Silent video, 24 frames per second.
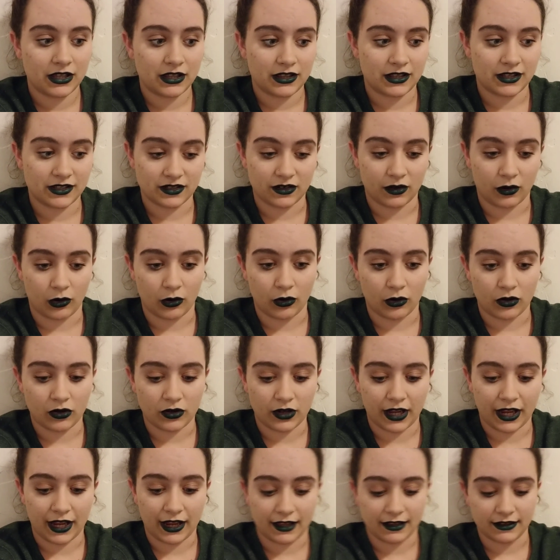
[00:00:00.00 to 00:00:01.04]
this girl
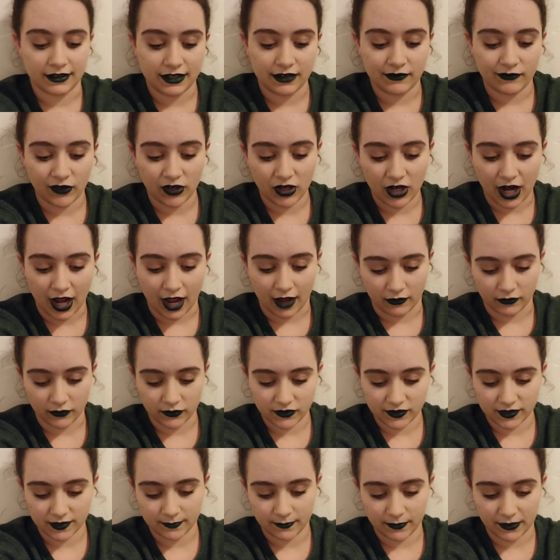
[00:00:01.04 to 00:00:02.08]
can't leave her
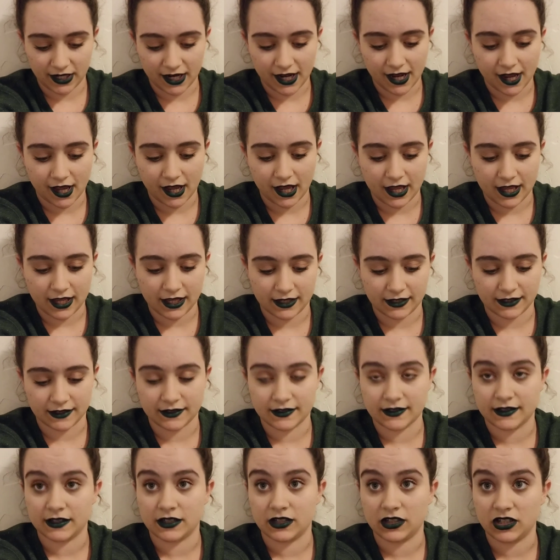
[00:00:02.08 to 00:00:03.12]
house
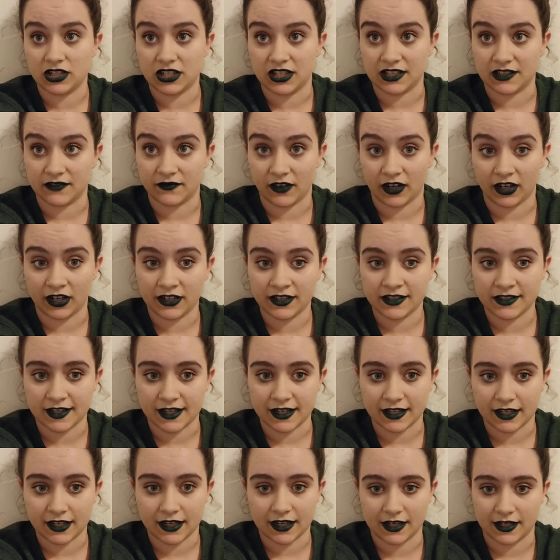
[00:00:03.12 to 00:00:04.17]
because she is very
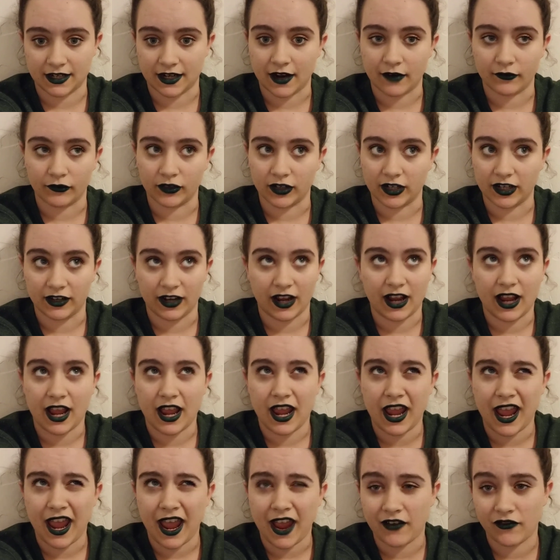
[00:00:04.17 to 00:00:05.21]
sick and
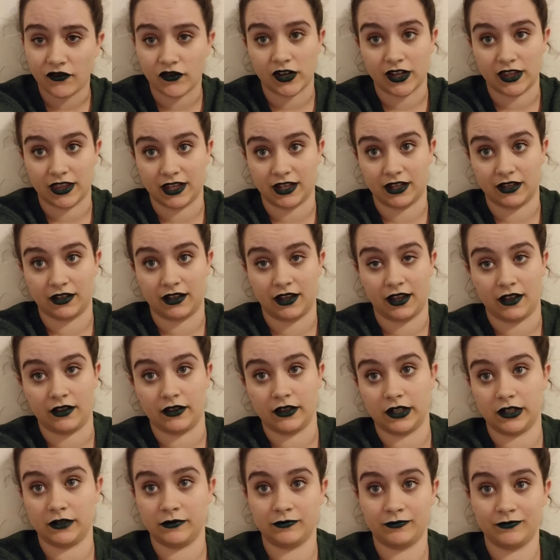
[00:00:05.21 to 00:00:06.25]
everything could kill
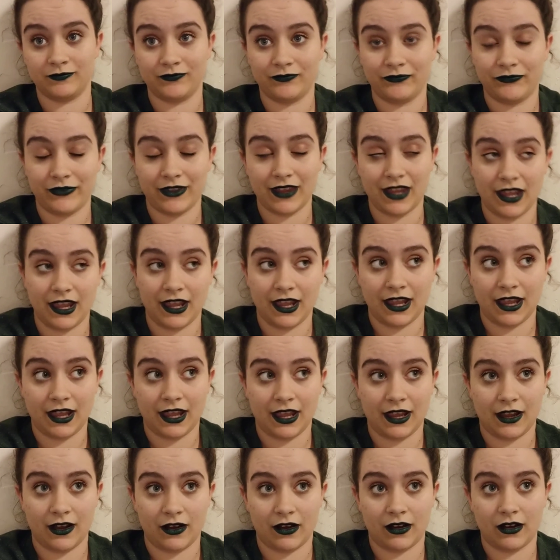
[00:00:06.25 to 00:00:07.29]
her.
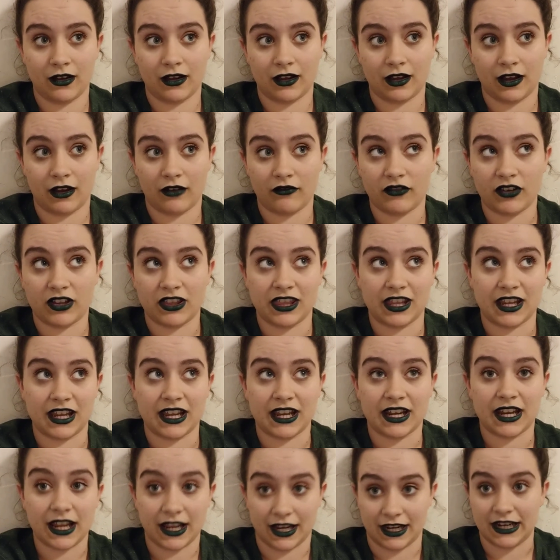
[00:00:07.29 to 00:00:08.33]
Everything
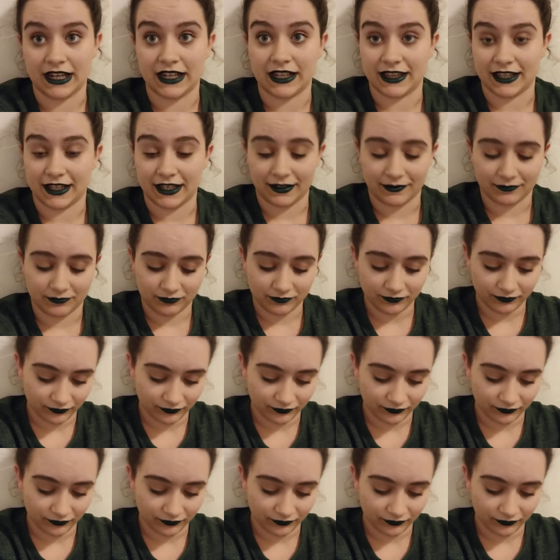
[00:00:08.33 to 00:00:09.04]
and anything.